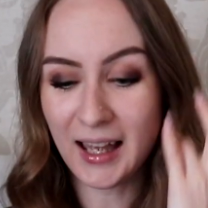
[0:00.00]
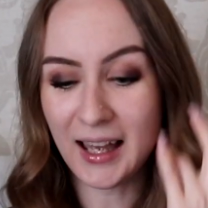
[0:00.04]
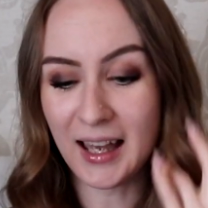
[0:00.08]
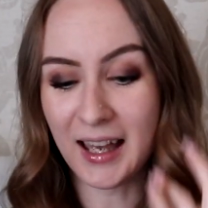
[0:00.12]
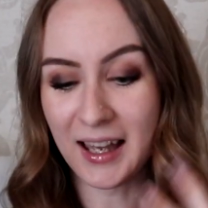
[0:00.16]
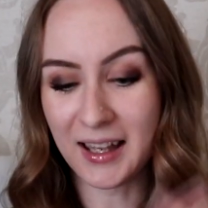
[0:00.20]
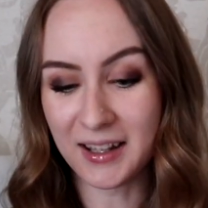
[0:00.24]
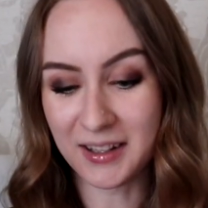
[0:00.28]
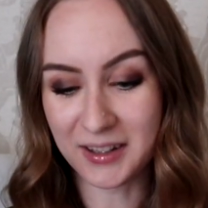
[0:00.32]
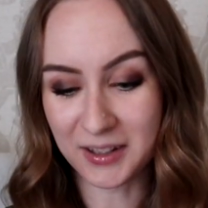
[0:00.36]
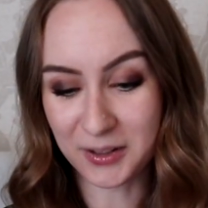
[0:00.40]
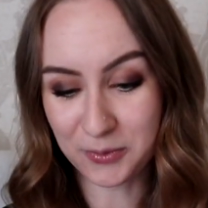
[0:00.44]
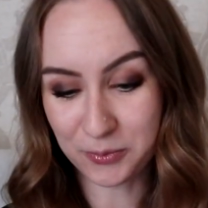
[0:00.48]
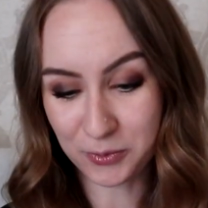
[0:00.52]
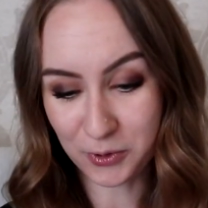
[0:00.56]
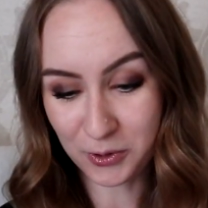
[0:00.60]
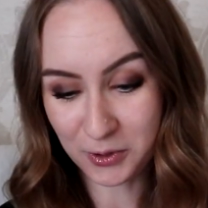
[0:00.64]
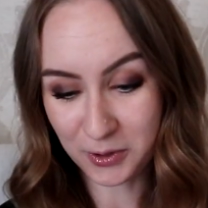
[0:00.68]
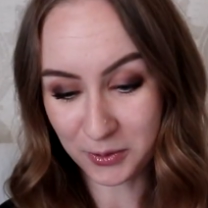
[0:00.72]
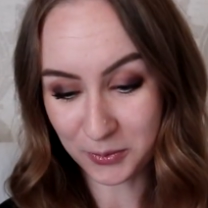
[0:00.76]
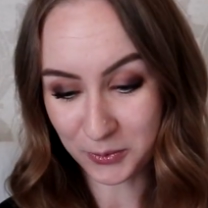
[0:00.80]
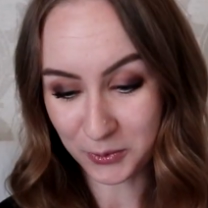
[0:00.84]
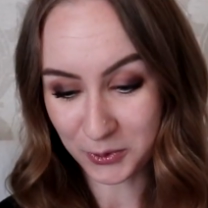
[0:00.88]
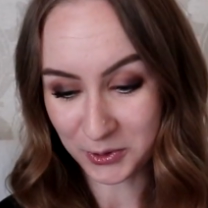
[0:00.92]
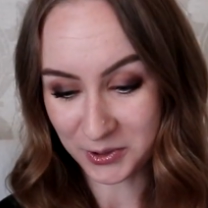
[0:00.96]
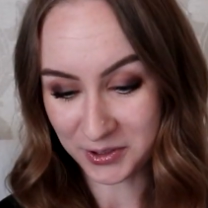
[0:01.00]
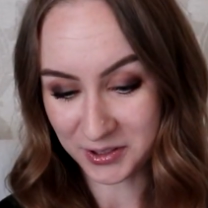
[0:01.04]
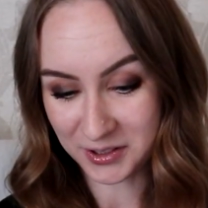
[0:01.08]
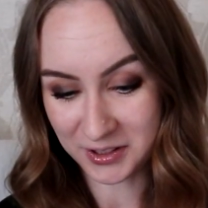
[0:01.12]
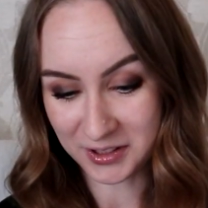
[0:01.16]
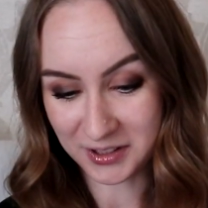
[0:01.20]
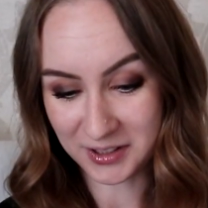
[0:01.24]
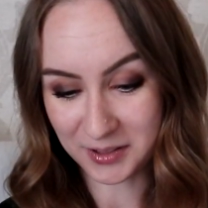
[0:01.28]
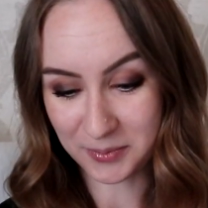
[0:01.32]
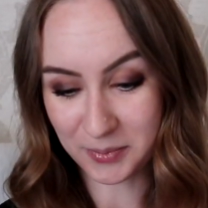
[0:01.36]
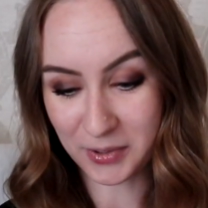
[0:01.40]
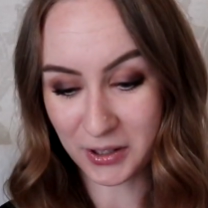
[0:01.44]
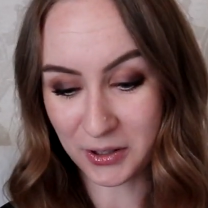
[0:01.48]
and the program
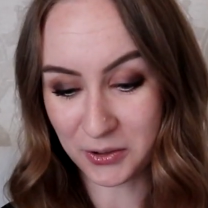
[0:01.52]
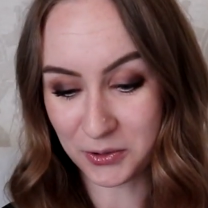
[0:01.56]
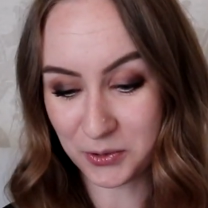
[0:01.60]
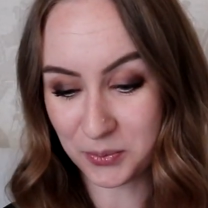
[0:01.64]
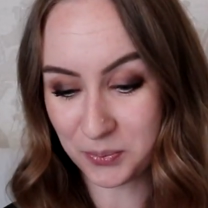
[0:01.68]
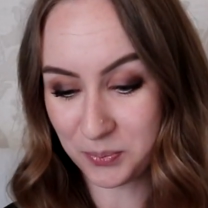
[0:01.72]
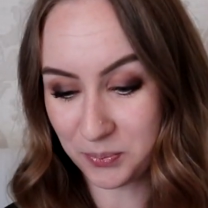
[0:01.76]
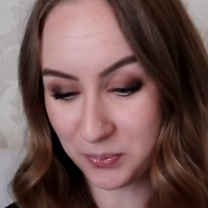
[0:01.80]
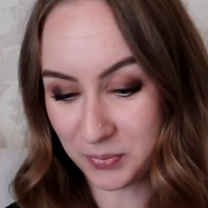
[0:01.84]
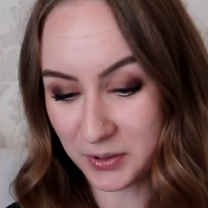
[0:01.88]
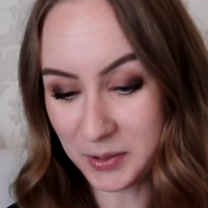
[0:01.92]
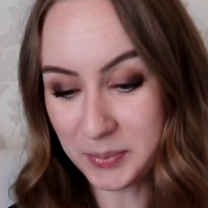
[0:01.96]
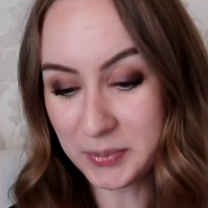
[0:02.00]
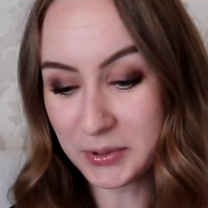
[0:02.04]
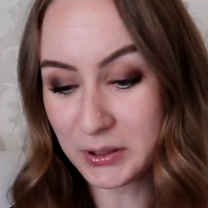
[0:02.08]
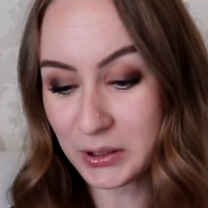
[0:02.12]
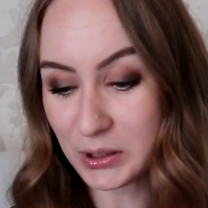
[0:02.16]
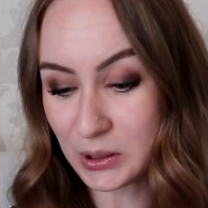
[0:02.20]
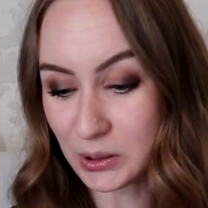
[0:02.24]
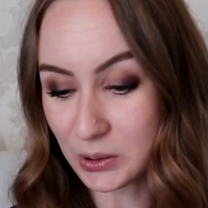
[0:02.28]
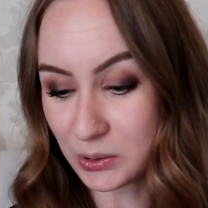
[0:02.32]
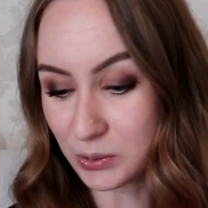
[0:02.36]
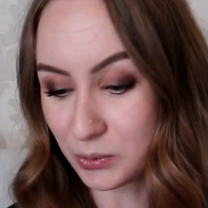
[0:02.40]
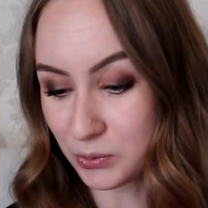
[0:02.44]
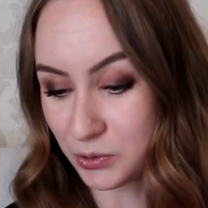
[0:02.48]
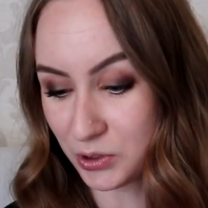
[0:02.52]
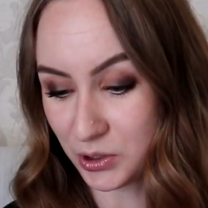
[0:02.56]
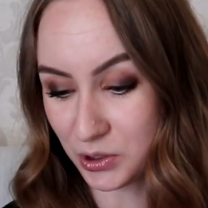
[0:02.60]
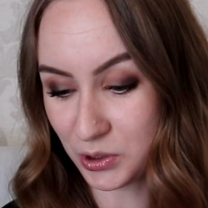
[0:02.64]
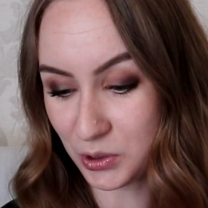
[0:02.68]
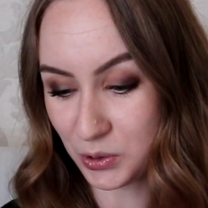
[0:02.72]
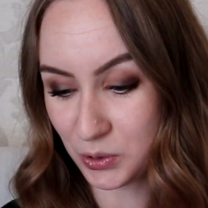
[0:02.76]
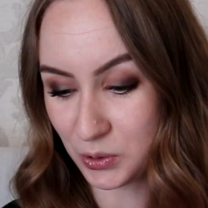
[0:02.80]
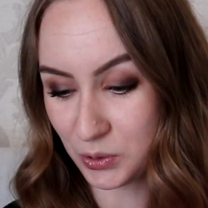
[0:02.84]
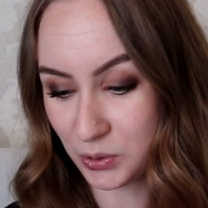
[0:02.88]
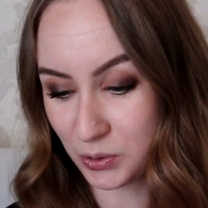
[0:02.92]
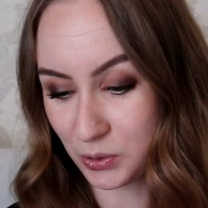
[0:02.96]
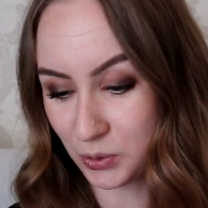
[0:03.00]
was about people who just
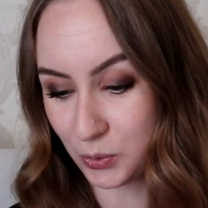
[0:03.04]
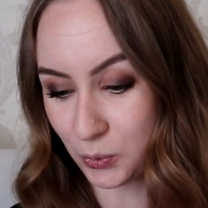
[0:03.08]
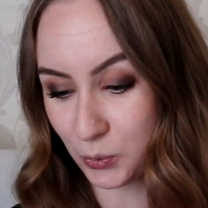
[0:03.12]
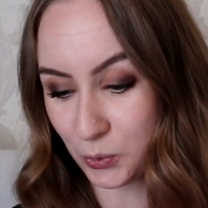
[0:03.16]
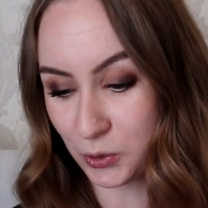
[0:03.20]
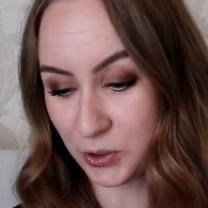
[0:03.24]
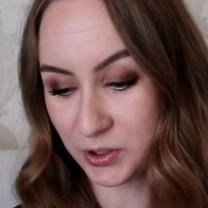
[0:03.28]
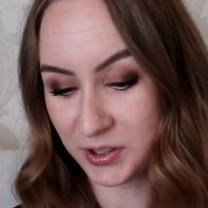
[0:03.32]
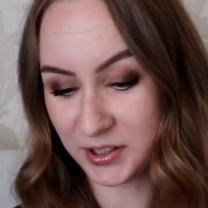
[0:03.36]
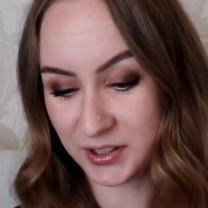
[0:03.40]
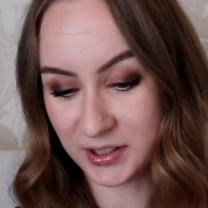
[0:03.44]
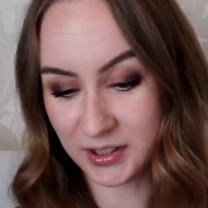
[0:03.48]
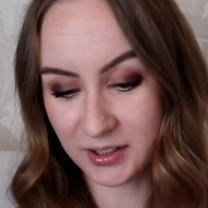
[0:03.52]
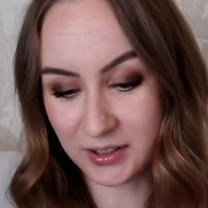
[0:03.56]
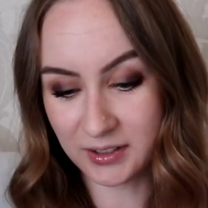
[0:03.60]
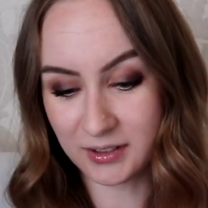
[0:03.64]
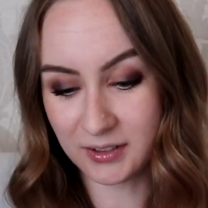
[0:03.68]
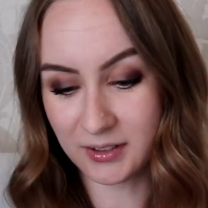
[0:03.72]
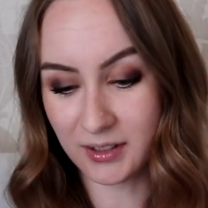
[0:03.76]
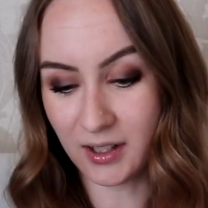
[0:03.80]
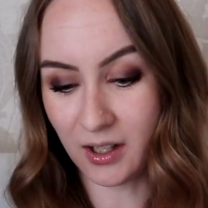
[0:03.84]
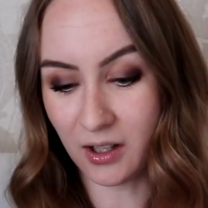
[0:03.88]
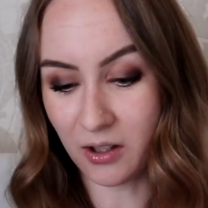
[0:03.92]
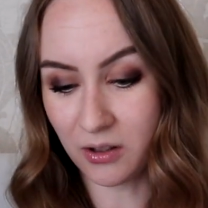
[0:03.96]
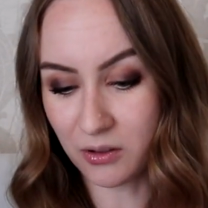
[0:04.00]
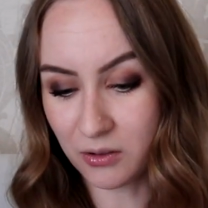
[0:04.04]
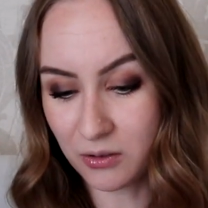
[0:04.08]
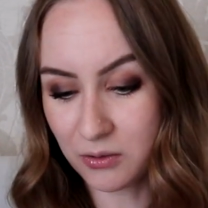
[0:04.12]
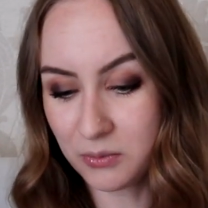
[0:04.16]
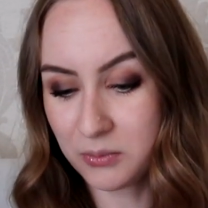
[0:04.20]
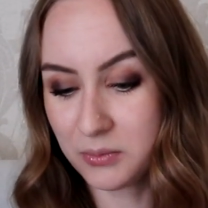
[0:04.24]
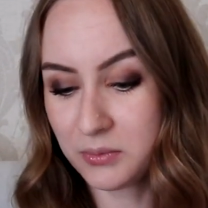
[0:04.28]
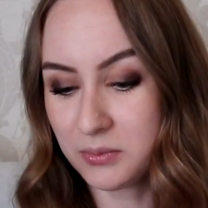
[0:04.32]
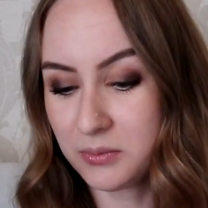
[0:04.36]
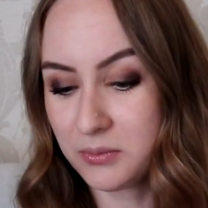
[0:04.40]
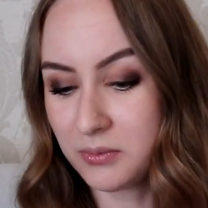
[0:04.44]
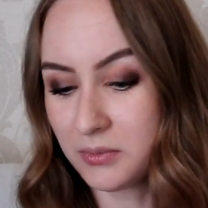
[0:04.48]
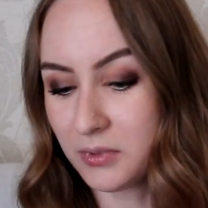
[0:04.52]
were sitting at
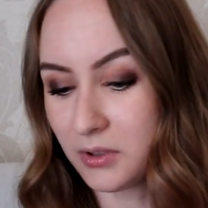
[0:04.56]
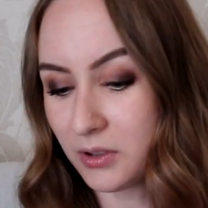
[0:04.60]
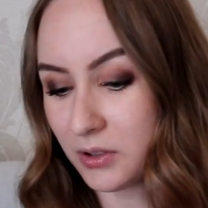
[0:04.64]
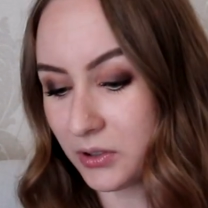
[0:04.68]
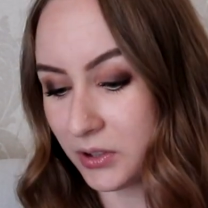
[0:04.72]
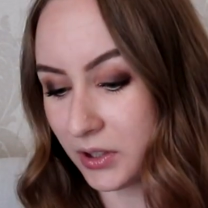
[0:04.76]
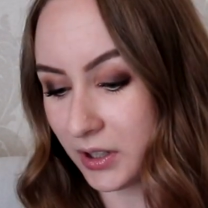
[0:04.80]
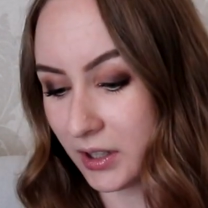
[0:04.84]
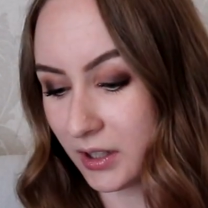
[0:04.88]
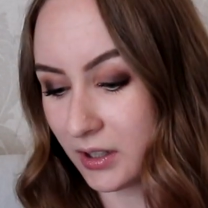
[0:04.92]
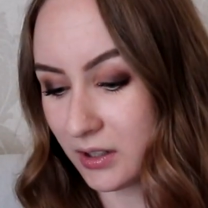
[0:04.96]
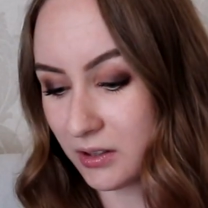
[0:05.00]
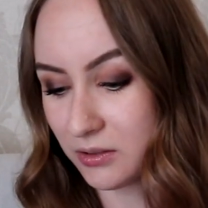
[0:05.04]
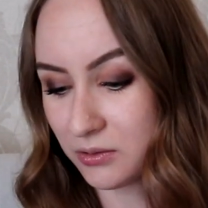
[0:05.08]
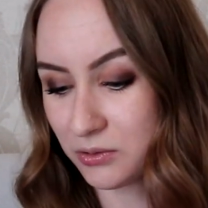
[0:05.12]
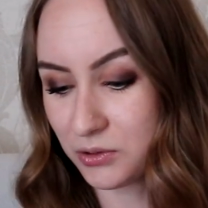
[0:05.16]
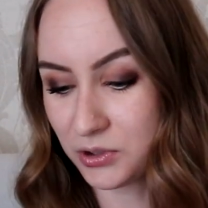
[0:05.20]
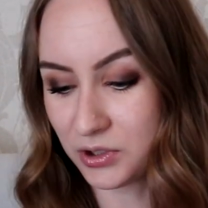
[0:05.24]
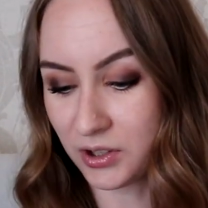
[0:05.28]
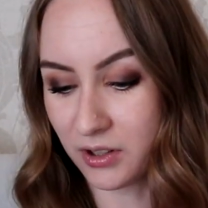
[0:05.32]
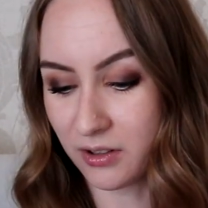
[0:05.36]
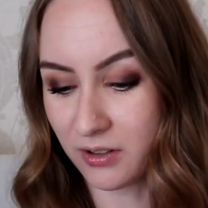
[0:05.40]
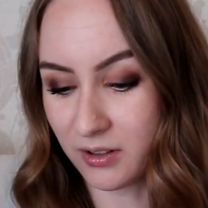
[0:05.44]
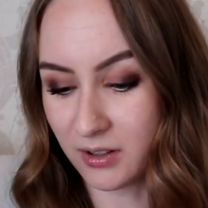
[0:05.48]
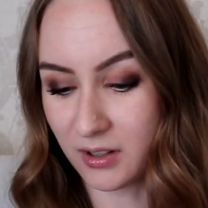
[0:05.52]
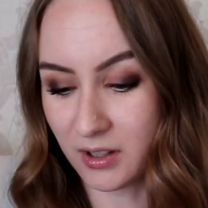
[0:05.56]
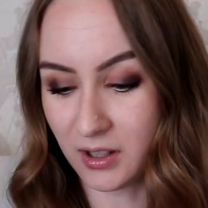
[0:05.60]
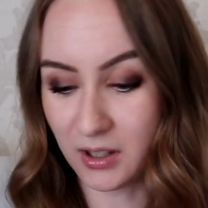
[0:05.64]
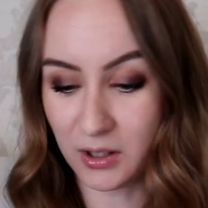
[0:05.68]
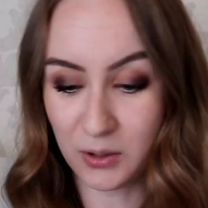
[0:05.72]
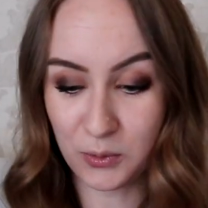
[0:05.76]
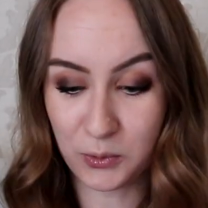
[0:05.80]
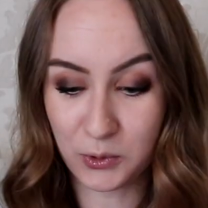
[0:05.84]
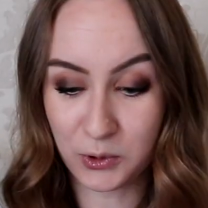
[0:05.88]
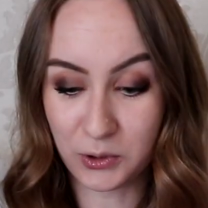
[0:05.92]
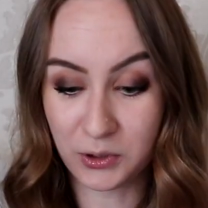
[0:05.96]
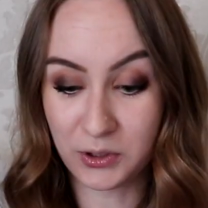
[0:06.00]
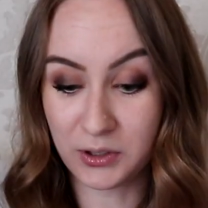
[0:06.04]
home on a couch and they
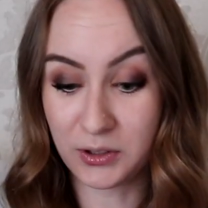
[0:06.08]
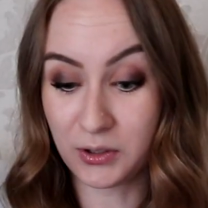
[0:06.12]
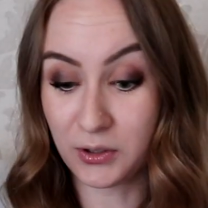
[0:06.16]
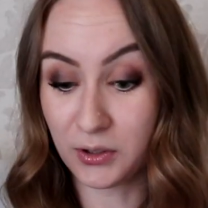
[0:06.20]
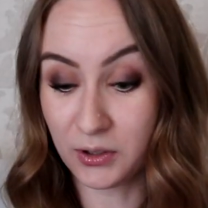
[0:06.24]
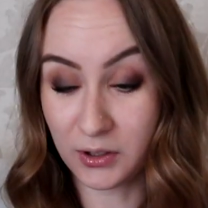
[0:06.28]
were